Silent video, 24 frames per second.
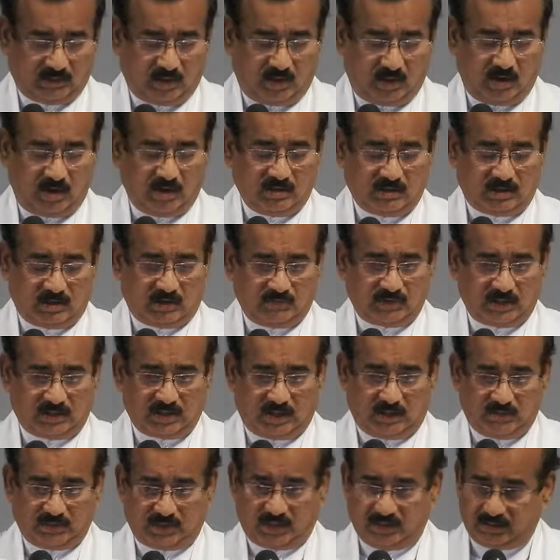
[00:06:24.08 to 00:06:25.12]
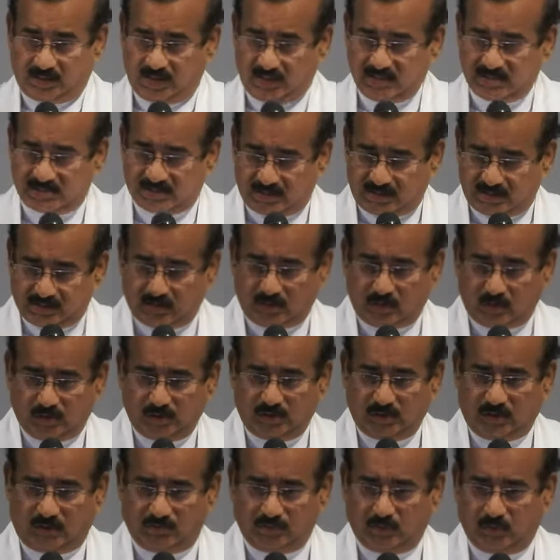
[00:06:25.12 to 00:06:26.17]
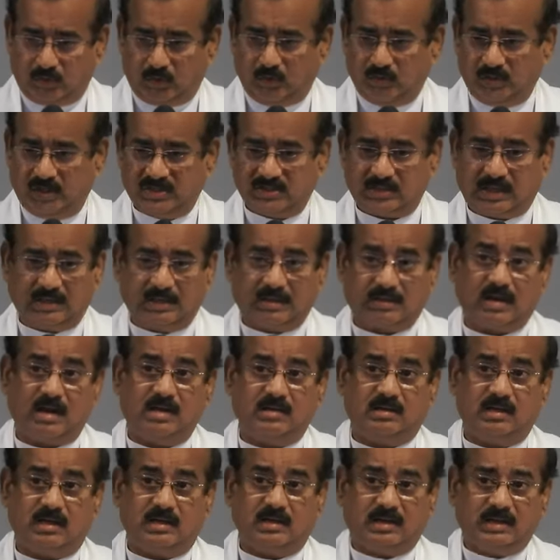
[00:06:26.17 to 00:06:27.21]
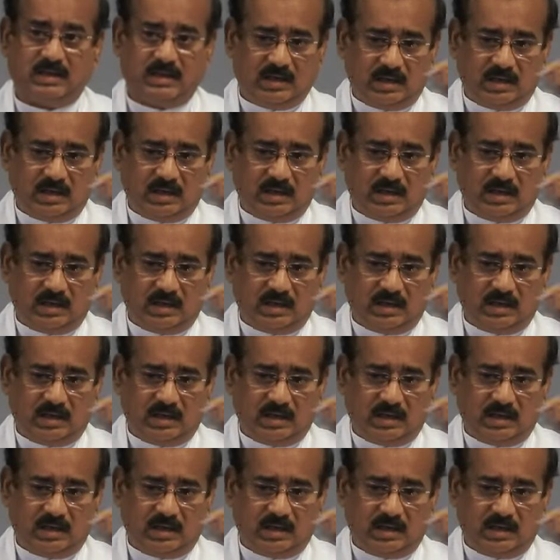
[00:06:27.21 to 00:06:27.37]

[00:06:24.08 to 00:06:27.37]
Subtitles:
the Ark of the Covenant inside the Holy of Holies and rung a